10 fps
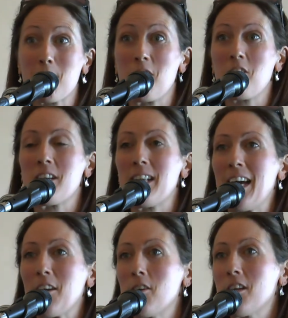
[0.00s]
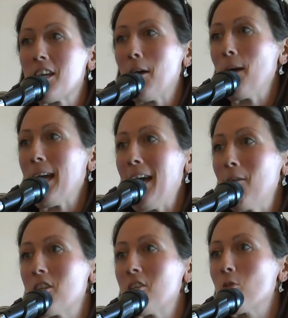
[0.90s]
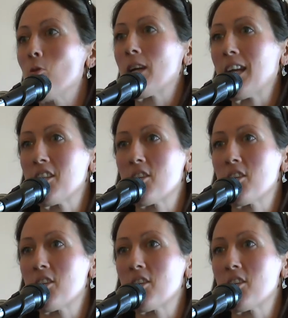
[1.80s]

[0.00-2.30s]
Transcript: We're not that good at going out and talking